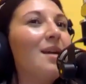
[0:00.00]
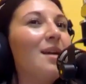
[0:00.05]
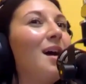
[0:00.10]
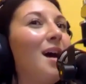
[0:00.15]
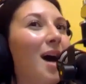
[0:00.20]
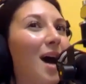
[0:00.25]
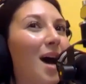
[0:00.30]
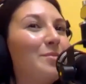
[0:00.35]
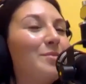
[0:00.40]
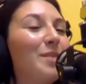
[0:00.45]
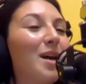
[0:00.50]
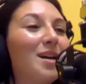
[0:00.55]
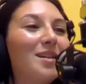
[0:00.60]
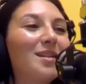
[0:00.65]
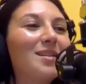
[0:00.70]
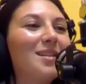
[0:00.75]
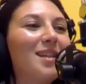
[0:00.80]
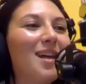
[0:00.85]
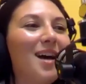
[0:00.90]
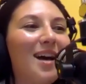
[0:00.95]
I'm not
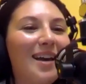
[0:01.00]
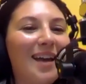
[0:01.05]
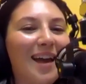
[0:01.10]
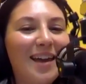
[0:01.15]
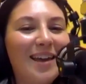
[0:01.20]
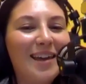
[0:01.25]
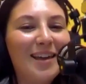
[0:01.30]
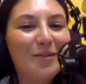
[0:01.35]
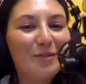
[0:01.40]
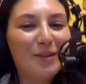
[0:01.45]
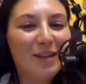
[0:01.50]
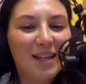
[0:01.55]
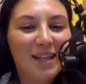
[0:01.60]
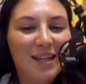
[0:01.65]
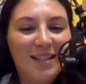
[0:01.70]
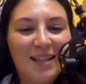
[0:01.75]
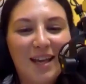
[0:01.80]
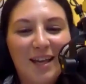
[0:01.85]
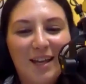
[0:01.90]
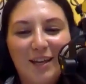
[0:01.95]
gonna lie, I get really
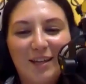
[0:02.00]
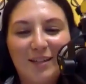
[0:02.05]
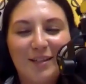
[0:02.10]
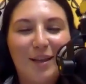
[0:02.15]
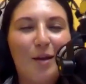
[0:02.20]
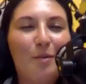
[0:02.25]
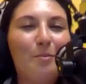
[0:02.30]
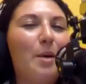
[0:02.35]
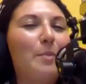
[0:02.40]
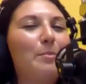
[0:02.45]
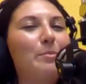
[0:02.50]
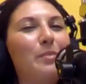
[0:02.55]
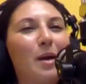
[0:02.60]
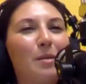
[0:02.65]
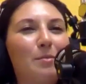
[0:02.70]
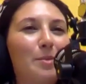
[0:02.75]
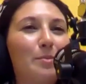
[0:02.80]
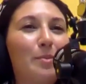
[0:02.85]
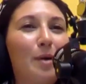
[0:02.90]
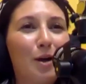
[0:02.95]
excited because
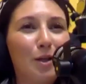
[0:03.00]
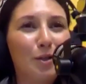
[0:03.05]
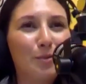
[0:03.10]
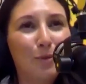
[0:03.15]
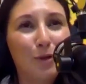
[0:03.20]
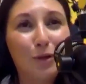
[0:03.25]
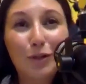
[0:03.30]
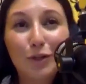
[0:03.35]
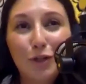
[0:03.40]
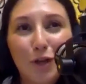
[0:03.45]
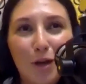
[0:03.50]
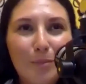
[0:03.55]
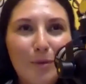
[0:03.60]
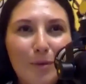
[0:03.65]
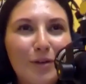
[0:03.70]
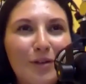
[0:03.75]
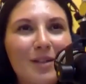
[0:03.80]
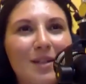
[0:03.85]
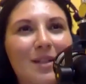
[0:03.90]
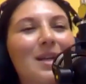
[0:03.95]
I'm a Poshmark
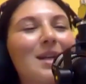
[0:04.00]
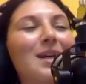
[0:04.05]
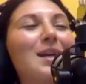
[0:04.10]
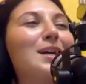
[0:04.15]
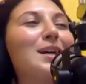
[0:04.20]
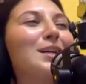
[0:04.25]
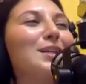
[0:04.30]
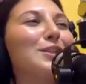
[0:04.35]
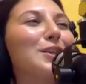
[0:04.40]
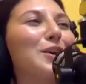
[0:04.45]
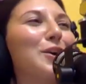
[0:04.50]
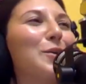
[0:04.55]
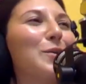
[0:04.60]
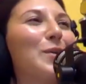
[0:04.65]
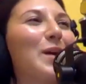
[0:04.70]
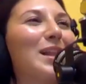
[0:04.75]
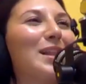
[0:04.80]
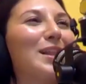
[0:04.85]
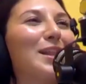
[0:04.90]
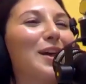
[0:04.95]
shopper. So
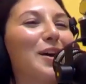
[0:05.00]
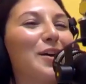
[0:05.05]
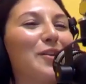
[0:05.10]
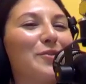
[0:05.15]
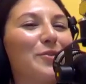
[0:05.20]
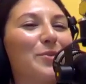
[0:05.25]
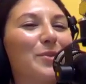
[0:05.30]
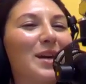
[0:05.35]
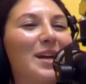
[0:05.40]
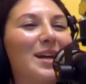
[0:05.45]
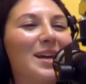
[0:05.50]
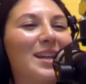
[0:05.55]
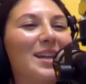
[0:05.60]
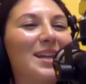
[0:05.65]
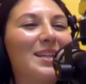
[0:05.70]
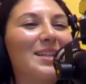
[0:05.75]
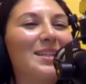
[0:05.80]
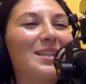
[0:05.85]
I love when I